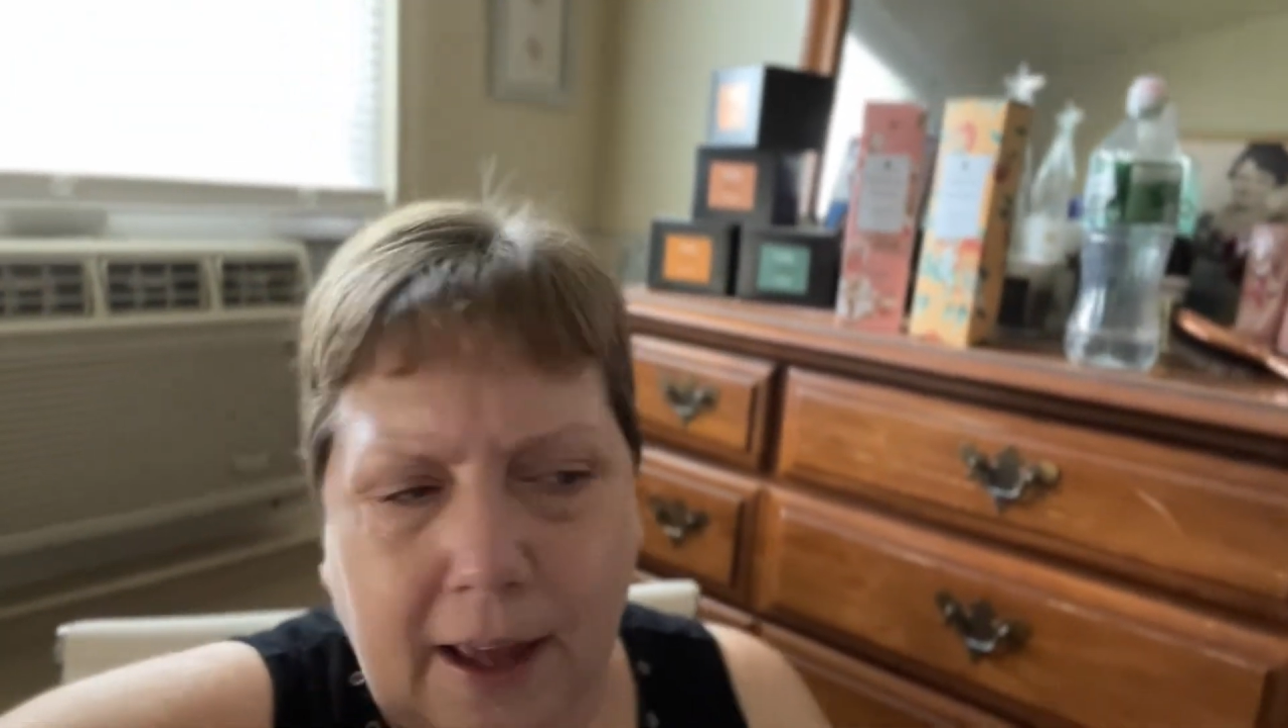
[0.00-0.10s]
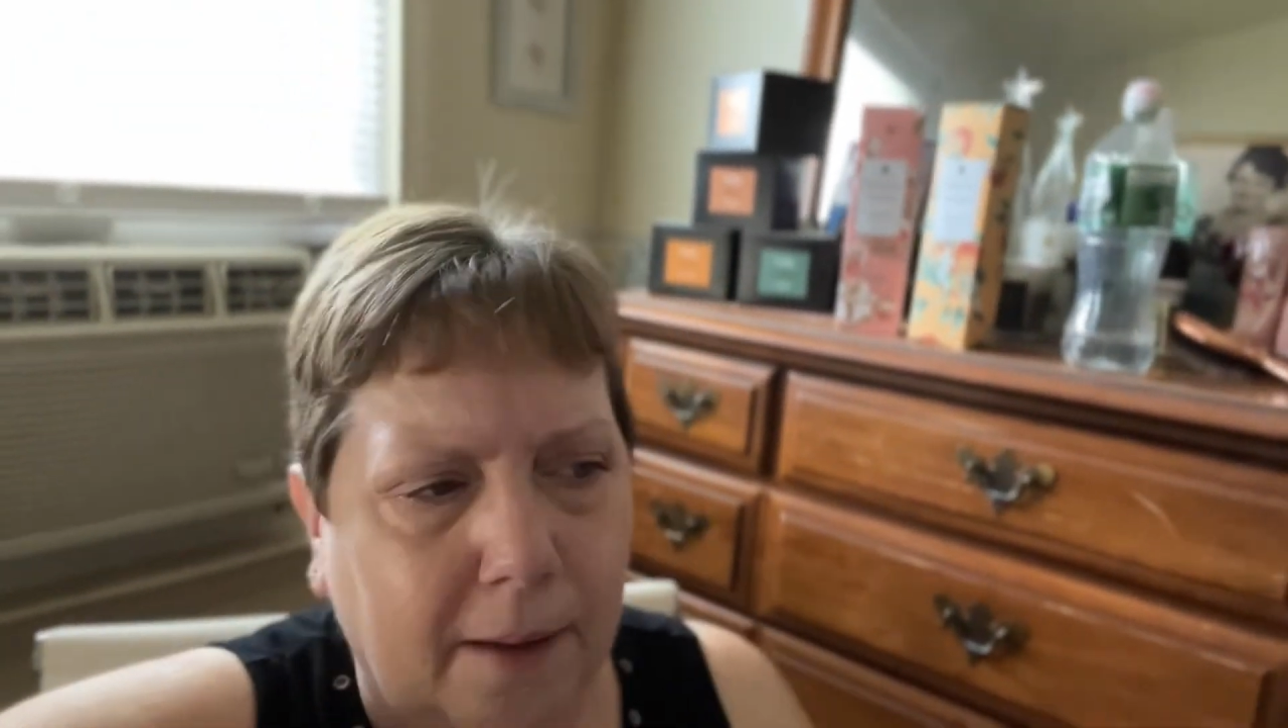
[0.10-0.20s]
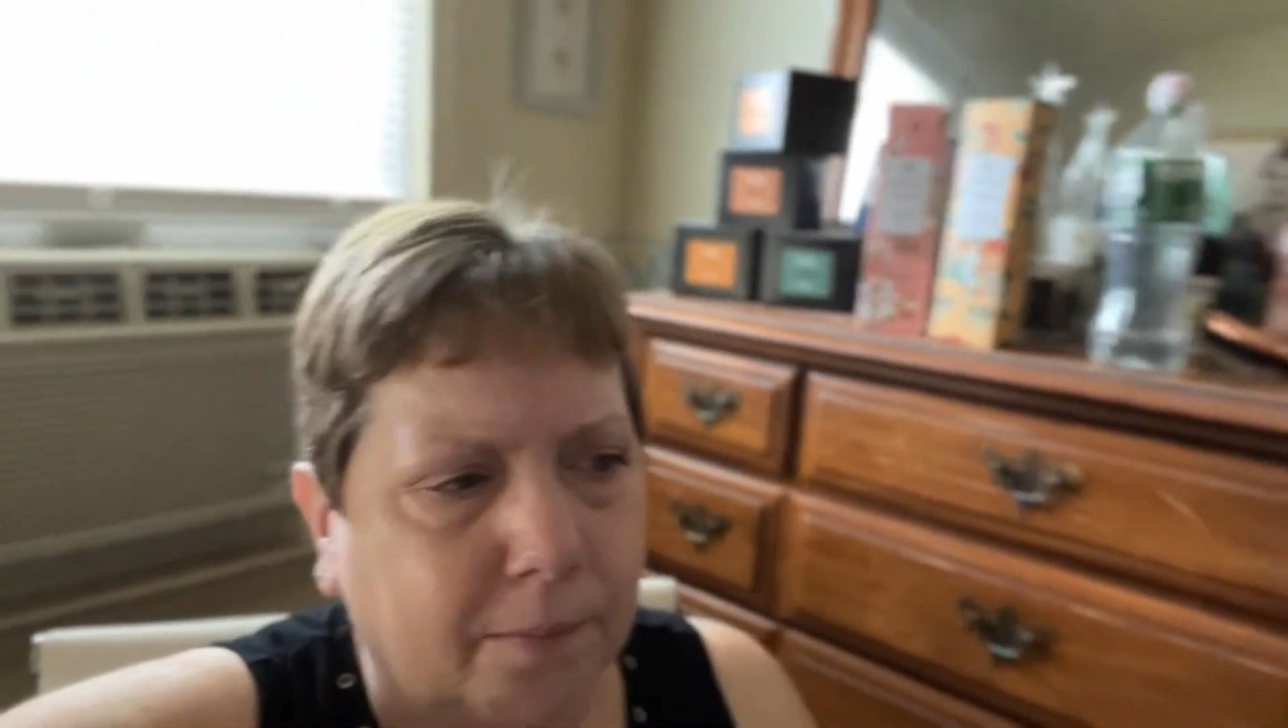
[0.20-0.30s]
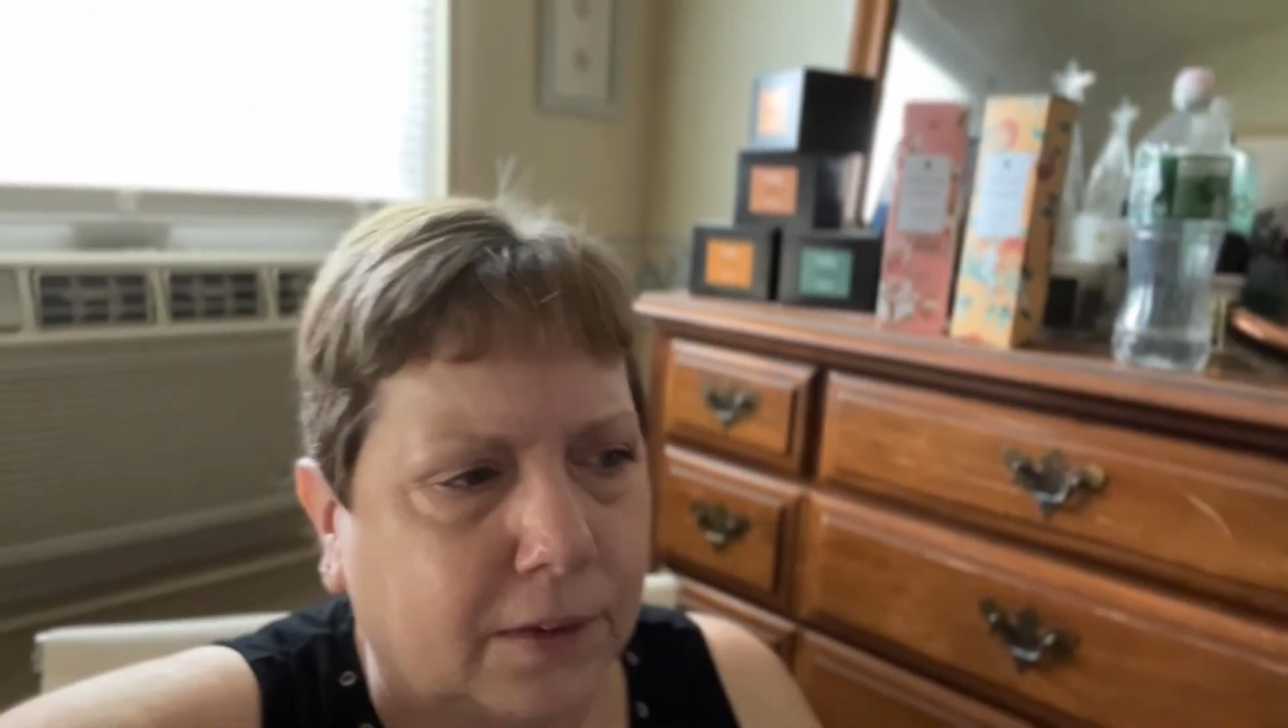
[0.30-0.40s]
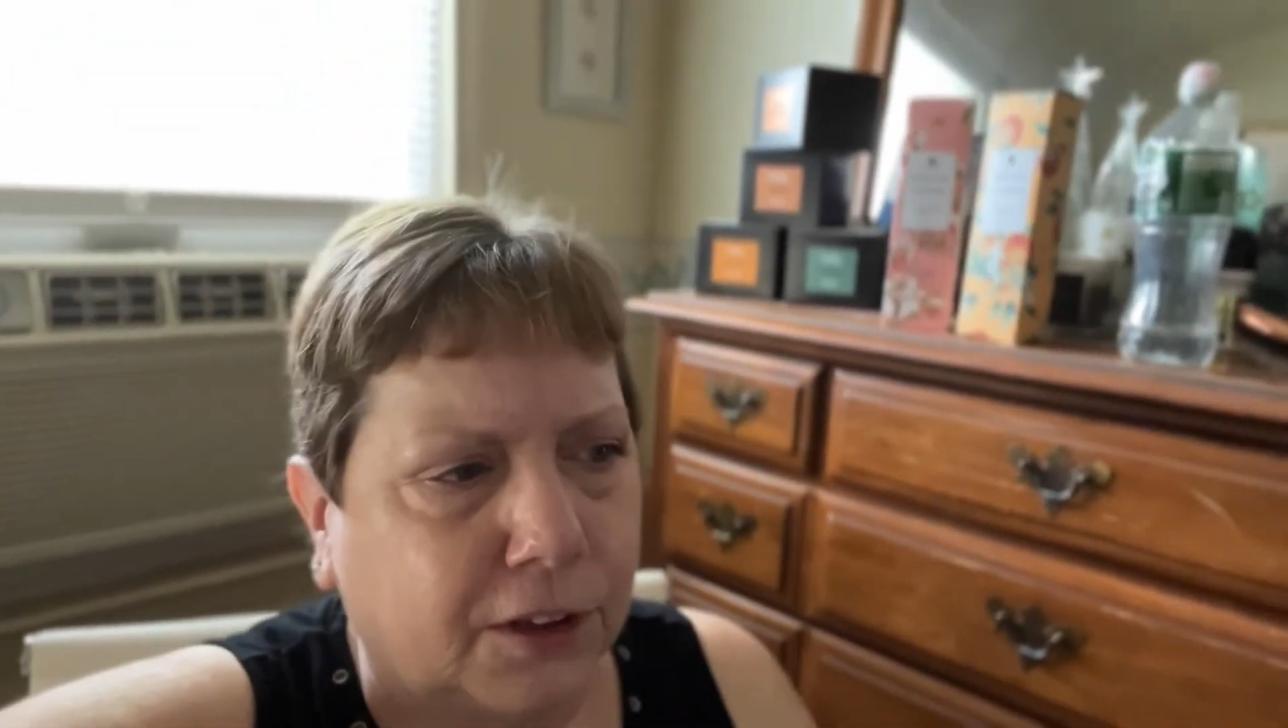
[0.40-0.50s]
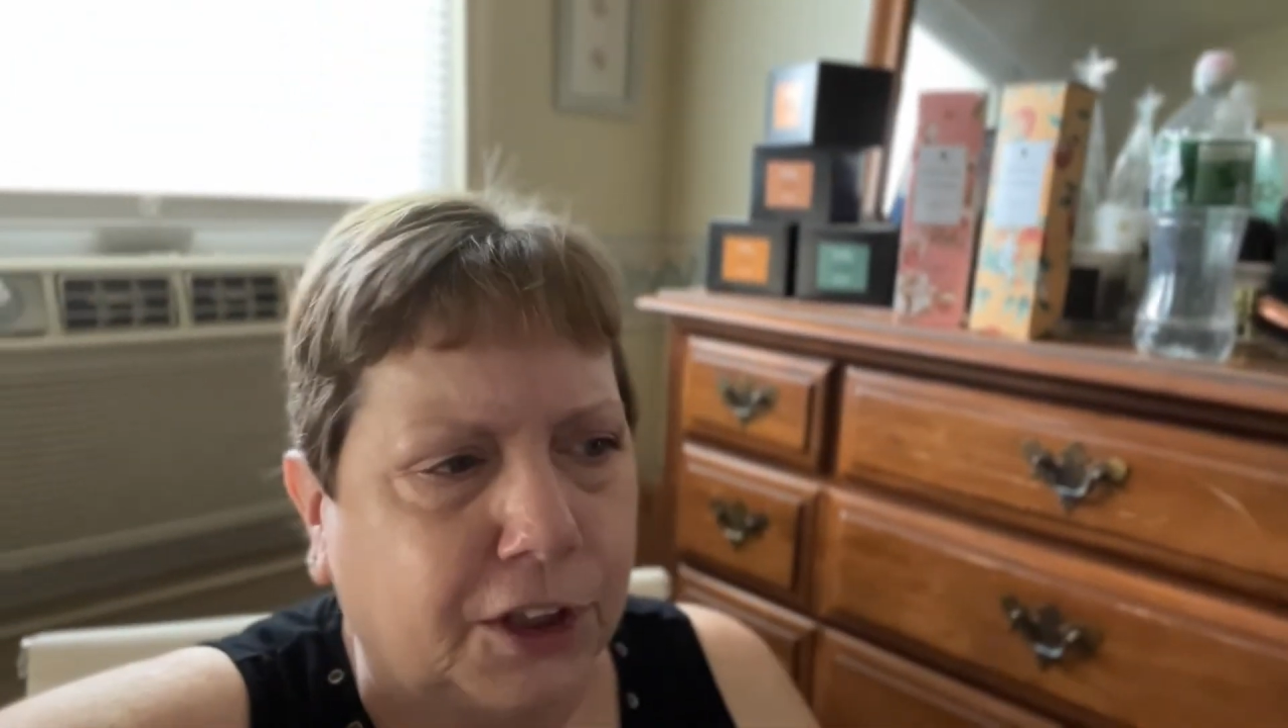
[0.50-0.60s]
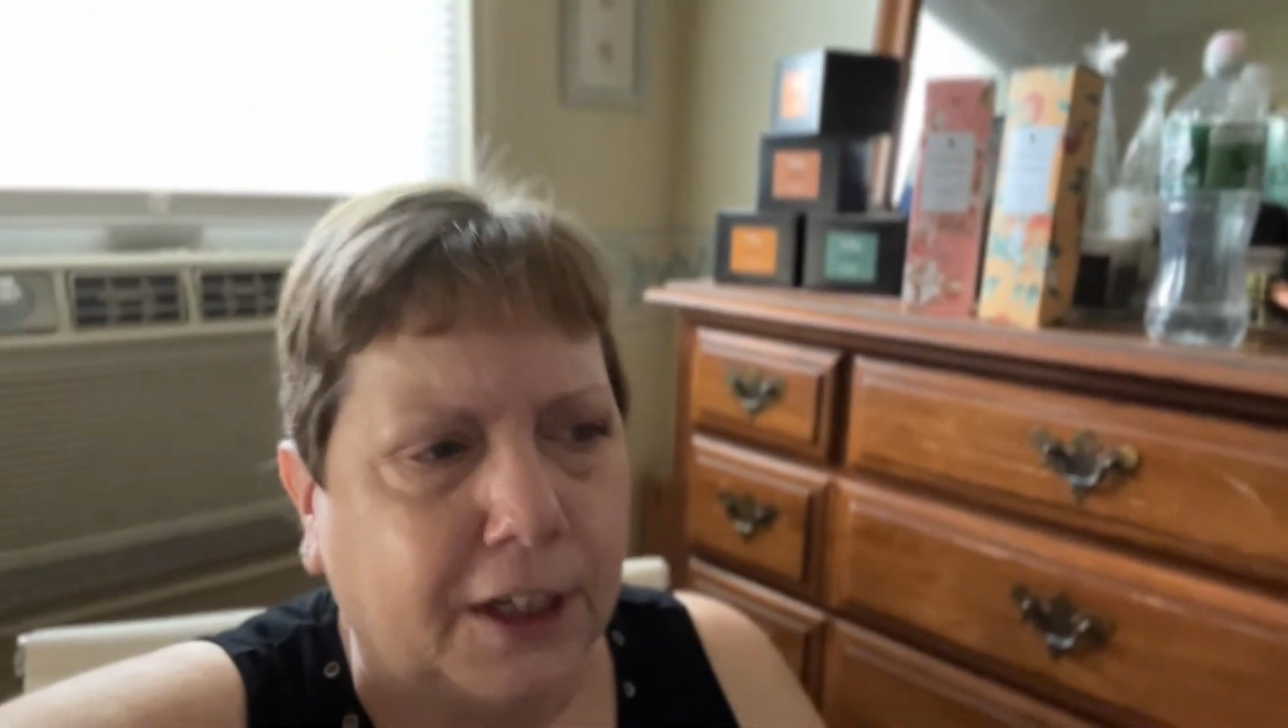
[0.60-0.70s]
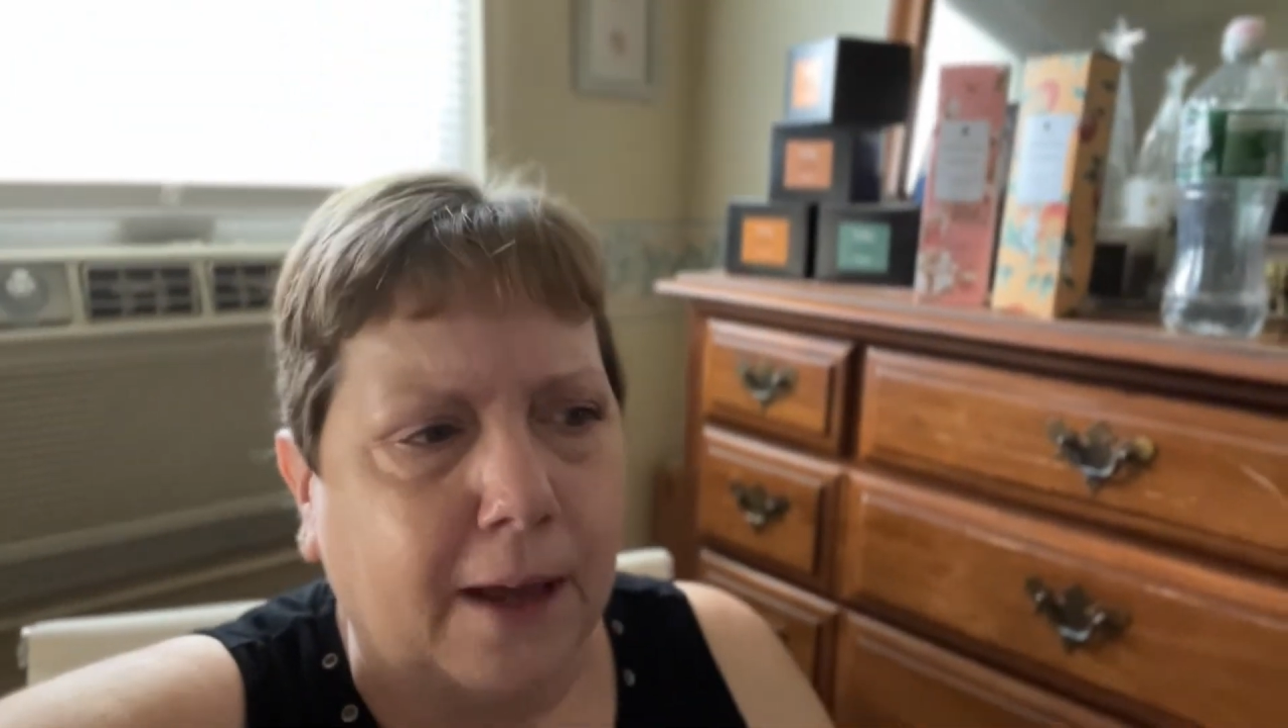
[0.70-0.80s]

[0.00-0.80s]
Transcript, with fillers: kept she